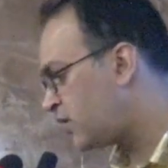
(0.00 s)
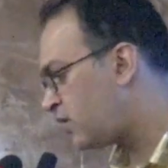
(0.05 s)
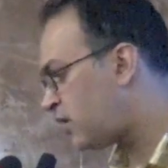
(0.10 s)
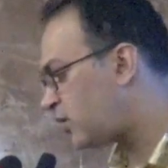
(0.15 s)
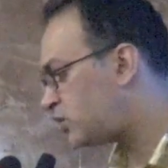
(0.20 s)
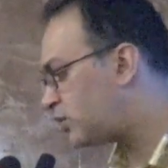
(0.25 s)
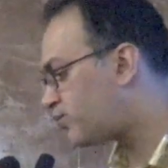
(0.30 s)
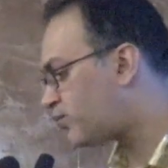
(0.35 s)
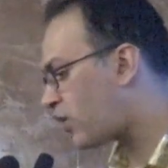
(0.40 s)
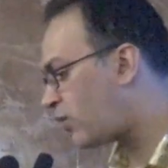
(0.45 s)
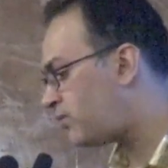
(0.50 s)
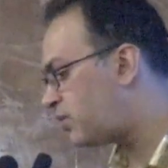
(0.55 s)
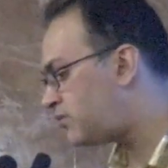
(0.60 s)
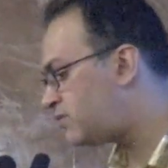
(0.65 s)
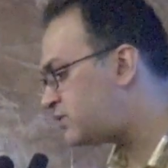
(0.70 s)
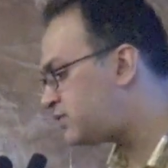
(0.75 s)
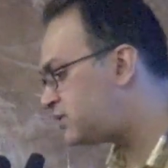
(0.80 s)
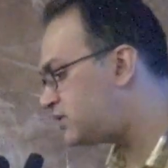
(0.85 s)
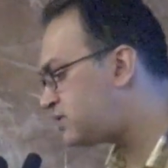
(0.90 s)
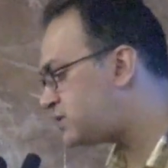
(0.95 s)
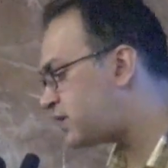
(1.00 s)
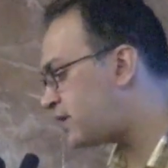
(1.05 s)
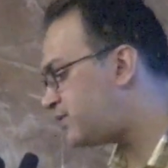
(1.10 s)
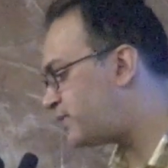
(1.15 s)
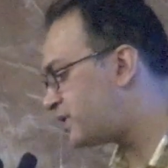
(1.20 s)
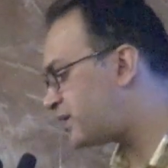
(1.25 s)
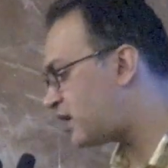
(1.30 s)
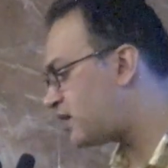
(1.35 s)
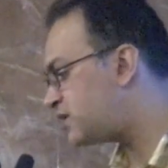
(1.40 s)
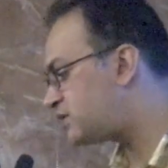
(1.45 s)
Now the problem with
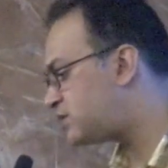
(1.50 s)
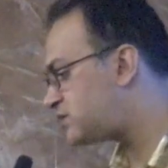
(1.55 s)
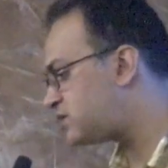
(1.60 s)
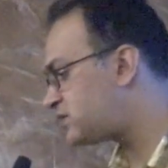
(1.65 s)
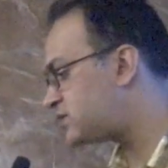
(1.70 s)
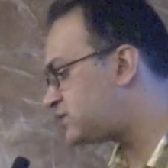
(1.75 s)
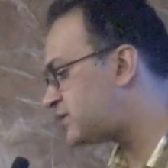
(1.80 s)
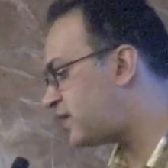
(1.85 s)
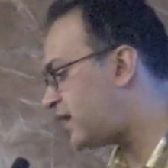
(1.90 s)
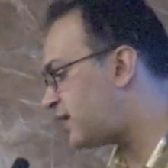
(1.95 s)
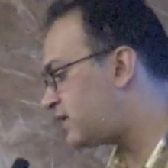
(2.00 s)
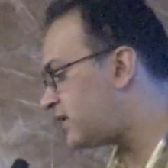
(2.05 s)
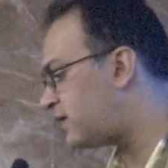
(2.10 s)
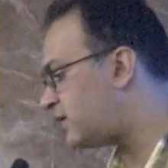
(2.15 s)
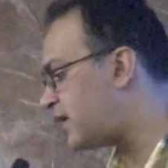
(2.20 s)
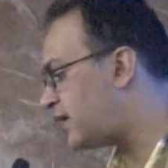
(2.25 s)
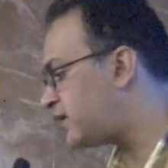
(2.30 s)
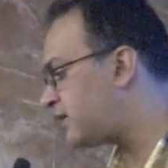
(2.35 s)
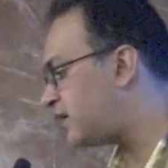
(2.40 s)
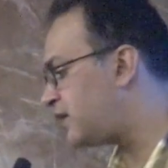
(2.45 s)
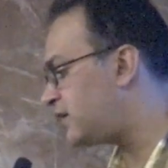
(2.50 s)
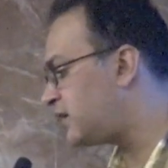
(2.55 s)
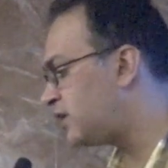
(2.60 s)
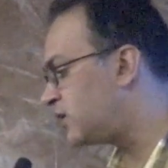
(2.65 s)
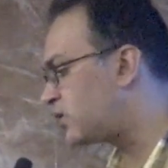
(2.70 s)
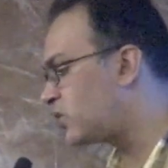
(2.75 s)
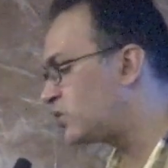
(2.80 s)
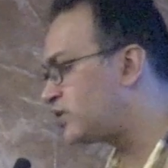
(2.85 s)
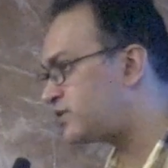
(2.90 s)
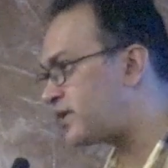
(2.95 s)
meta-analysis is that it
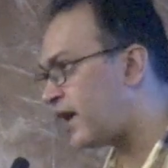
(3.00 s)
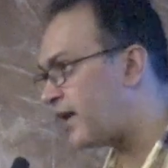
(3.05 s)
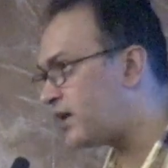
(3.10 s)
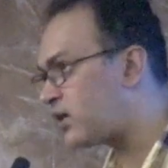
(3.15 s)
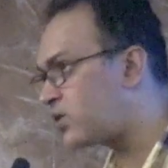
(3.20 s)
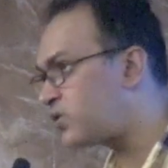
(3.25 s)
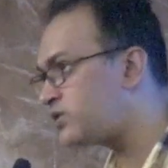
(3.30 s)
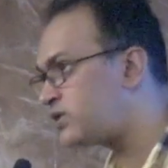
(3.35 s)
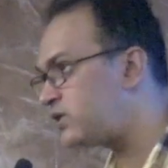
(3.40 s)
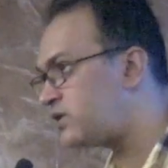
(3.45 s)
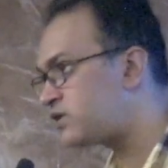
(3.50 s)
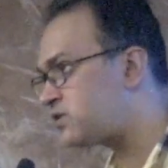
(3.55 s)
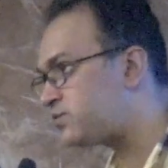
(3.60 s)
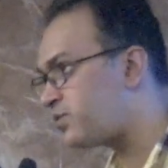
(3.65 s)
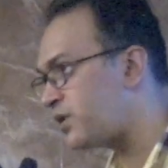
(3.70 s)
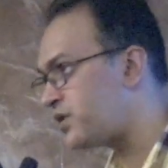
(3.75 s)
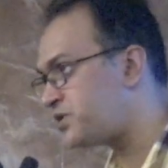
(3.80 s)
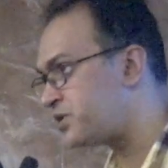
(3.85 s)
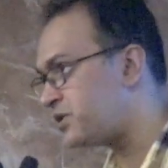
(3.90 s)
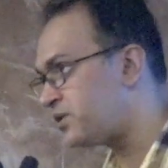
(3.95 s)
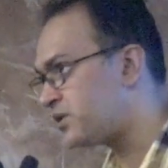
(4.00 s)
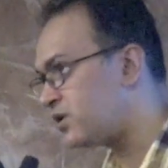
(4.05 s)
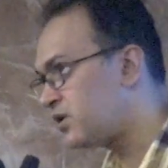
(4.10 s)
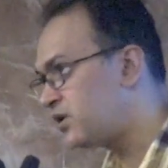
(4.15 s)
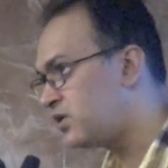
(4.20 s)
includes heterogeneous patient.